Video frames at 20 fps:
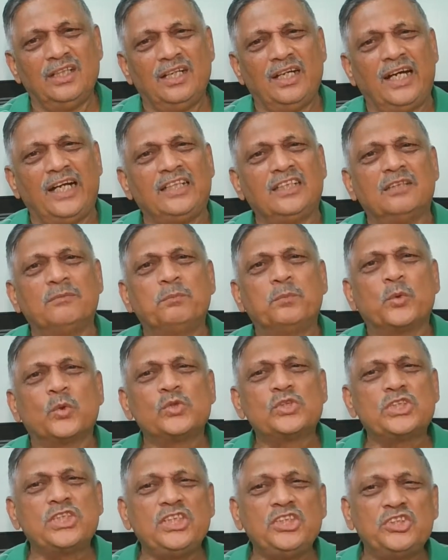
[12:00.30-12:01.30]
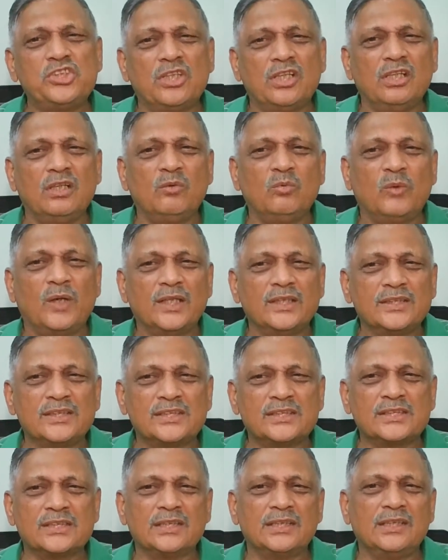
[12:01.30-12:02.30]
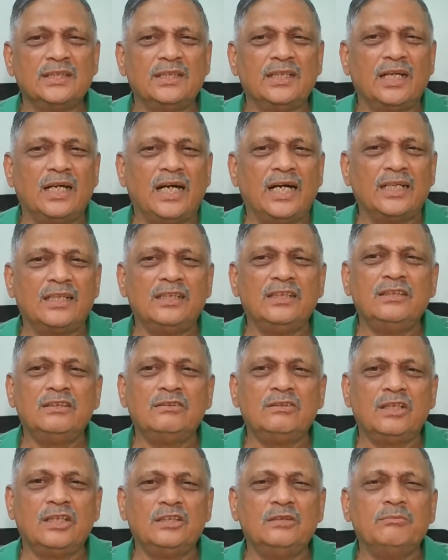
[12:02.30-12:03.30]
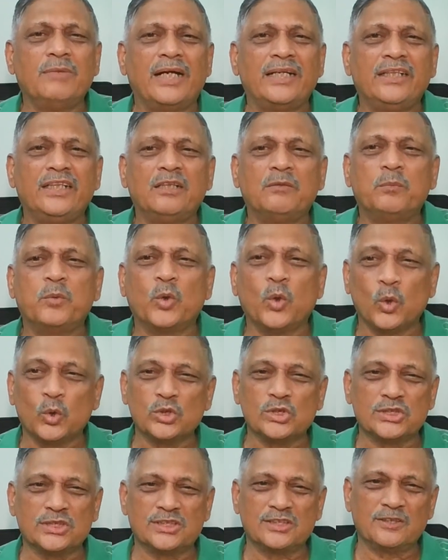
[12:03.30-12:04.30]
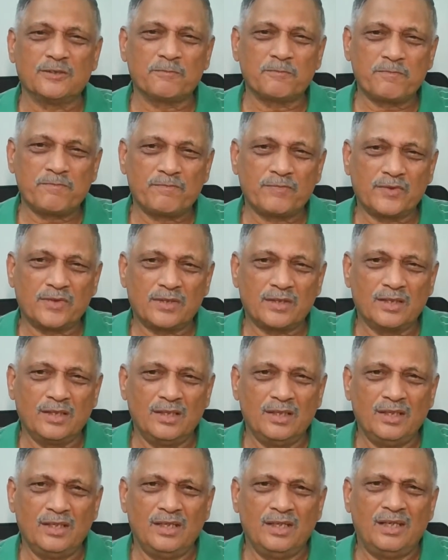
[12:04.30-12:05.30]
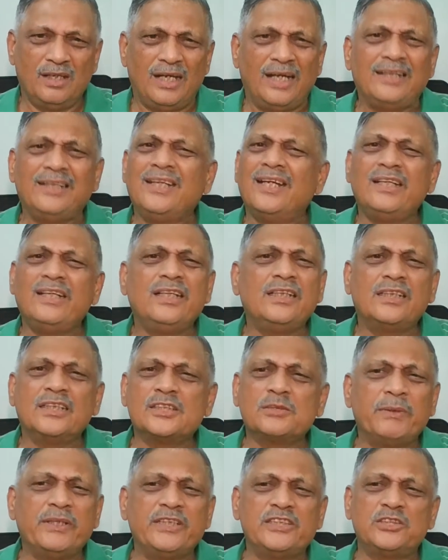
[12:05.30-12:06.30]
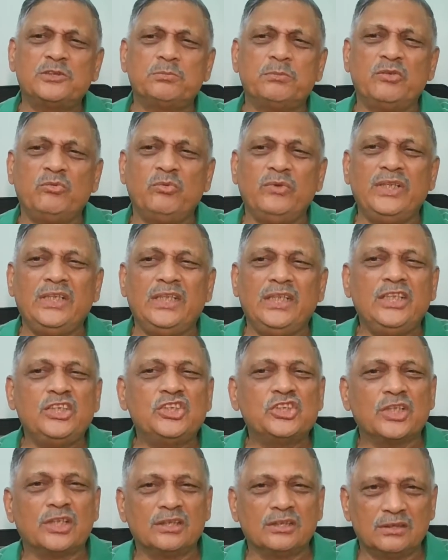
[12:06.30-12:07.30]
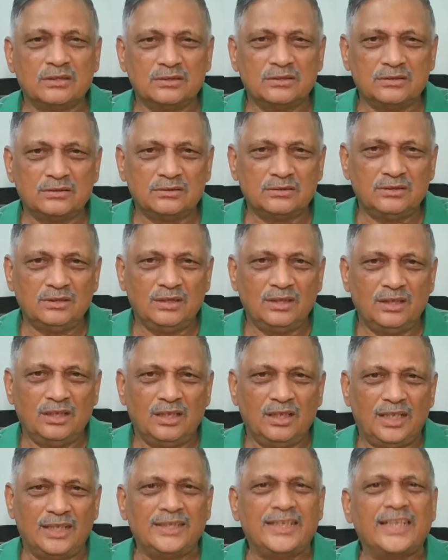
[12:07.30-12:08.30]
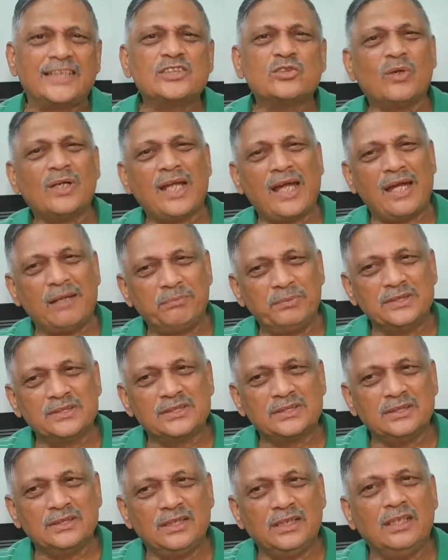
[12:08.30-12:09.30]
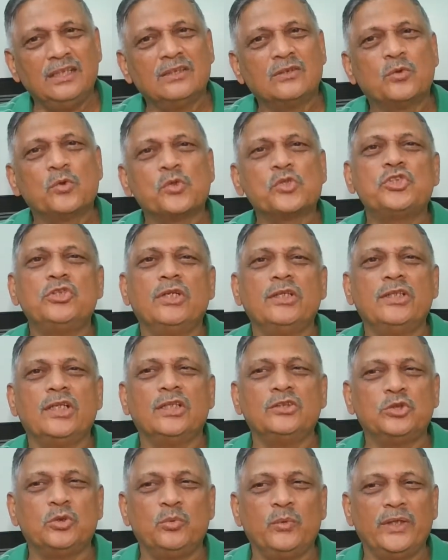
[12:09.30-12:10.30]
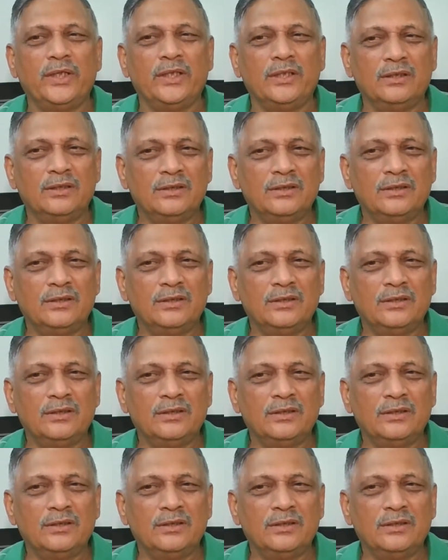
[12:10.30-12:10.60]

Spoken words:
and the procedural ones are in rhythmic prose, and they are interspaced between each other. And that's what happens in Krishna Yajurveda.